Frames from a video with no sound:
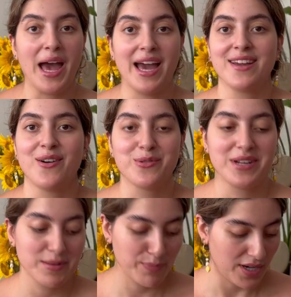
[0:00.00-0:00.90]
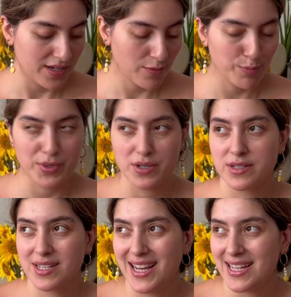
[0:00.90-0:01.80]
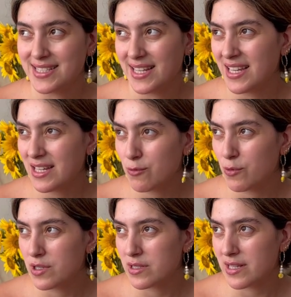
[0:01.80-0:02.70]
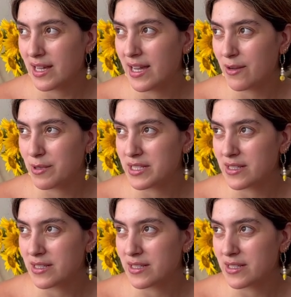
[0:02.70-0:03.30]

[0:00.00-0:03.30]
I already bought it, but I think it was like the